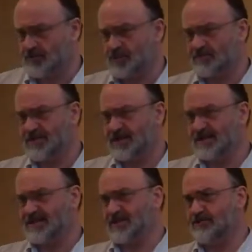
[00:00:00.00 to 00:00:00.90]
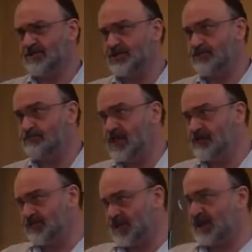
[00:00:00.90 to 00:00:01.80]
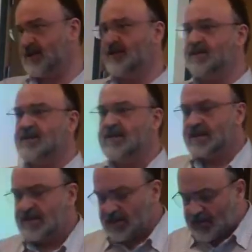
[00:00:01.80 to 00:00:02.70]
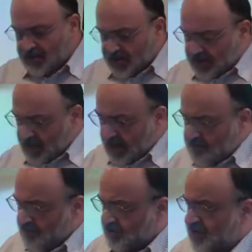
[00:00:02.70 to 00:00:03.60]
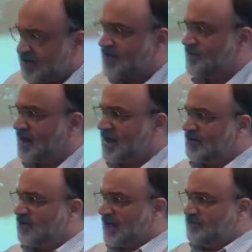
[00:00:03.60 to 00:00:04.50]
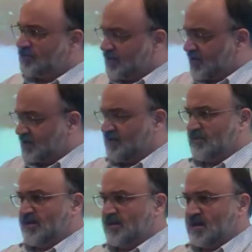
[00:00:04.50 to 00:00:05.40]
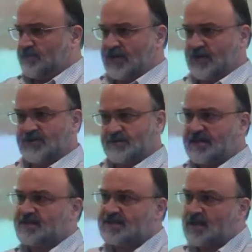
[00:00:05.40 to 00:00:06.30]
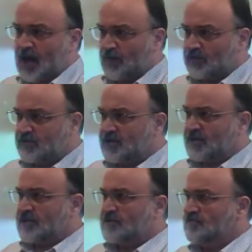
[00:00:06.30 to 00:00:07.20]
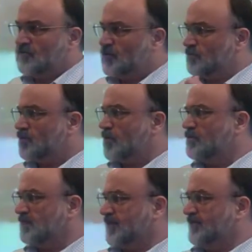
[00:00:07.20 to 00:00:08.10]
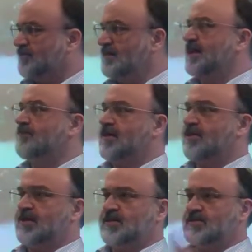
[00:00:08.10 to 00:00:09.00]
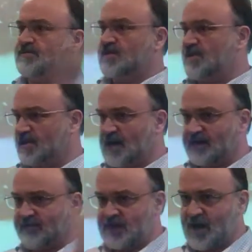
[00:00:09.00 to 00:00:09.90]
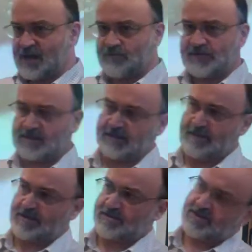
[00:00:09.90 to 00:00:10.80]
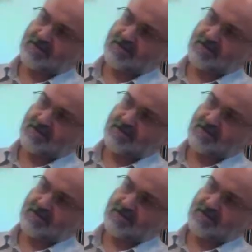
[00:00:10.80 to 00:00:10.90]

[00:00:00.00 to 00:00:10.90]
or more precisely you want to do music, the input system, the analog input system on an Arduino is a bit slow. You're probably familiar with the kind of Nyquist limit